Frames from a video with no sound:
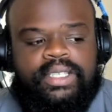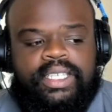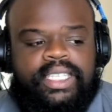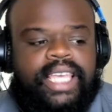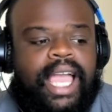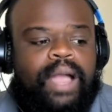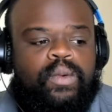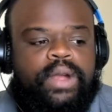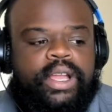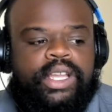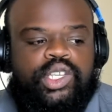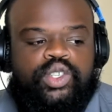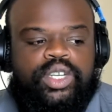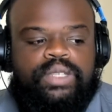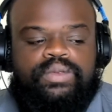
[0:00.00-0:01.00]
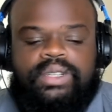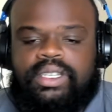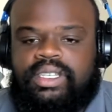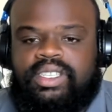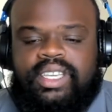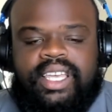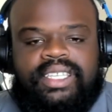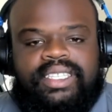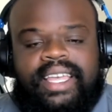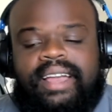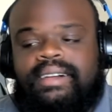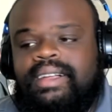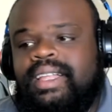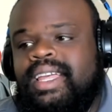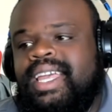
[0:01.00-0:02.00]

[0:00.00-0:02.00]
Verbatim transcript: This guy wearing a dress with his chest out.